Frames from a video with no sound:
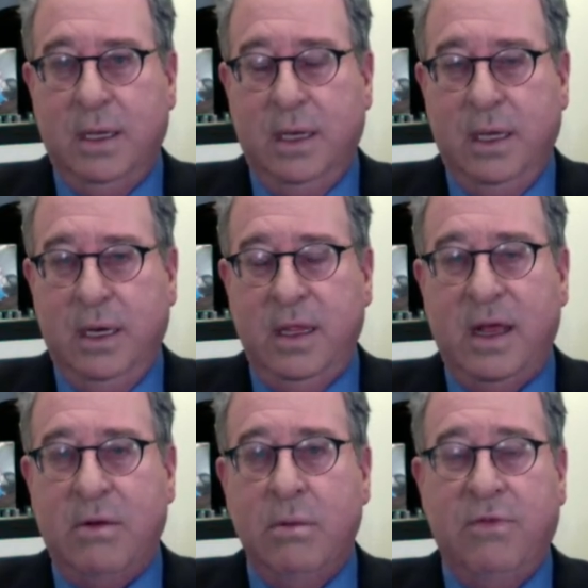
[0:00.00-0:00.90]
And in
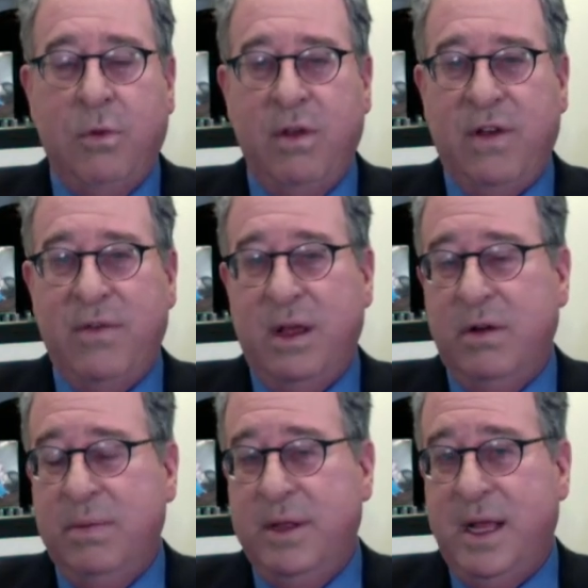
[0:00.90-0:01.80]
that group, 4,500
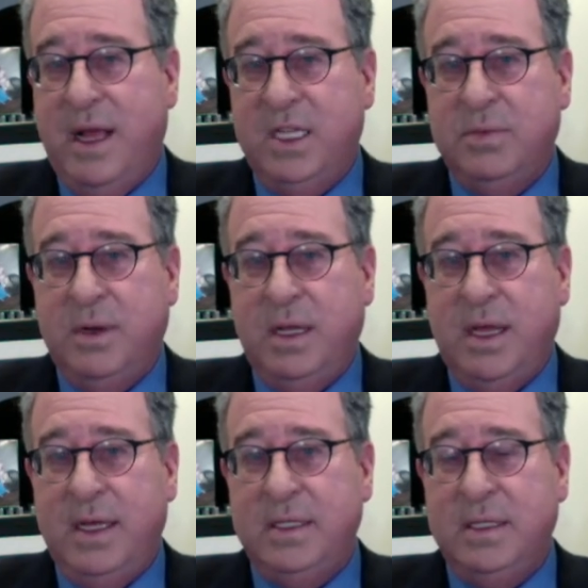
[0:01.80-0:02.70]
have been
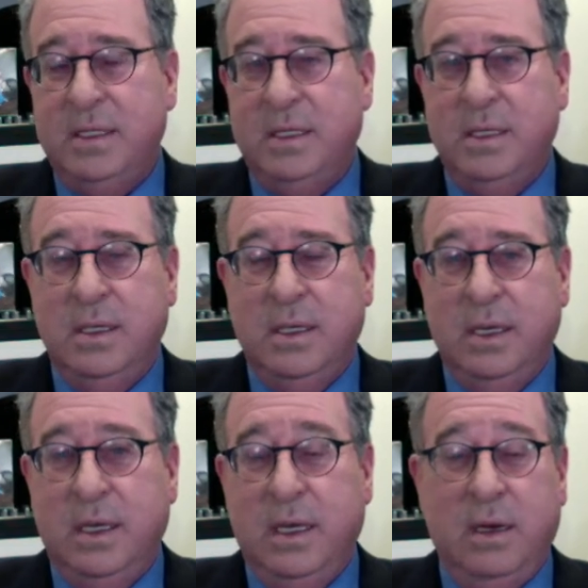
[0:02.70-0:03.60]
hospitalized,
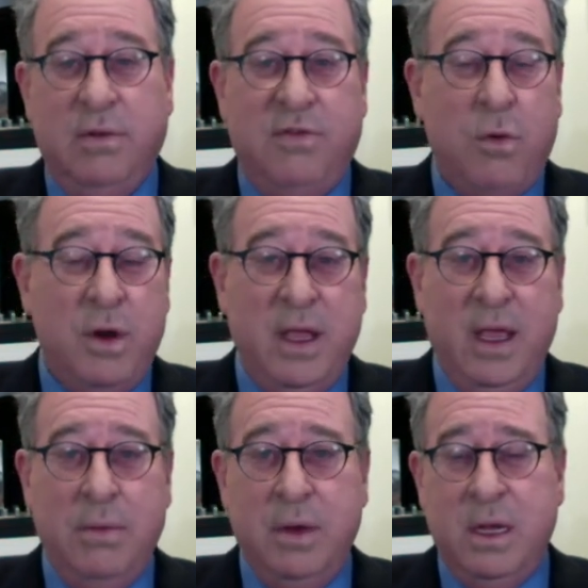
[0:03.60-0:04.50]
and
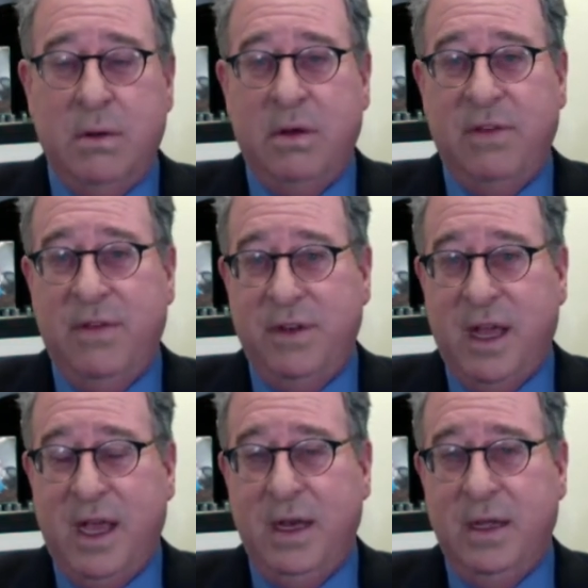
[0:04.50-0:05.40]
48 we know of have
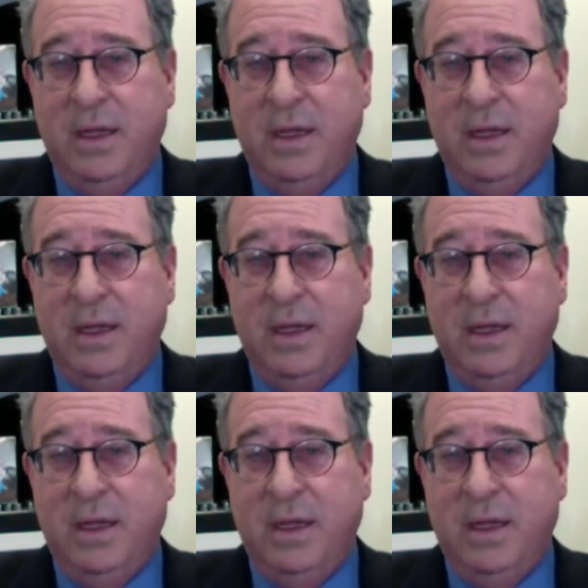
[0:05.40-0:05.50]
died.